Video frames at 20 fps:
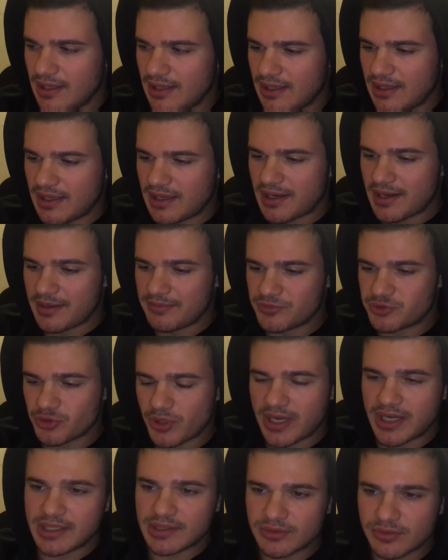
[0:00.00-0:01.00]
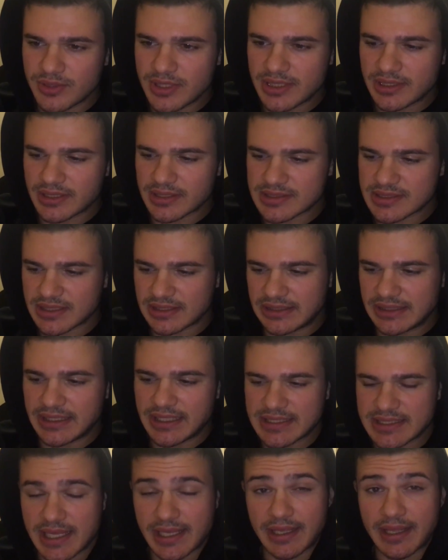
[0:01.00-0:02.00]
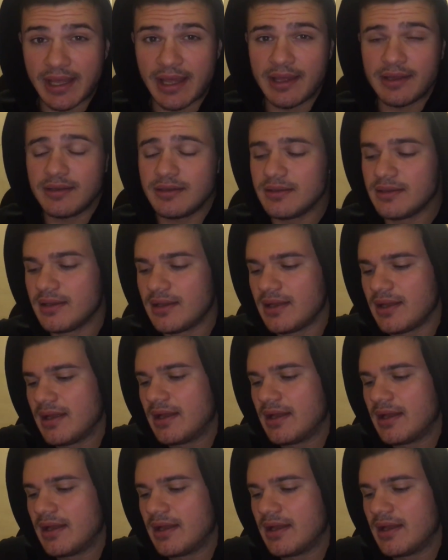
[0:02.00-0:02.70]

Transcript: I'm trying to eat as clean as I can.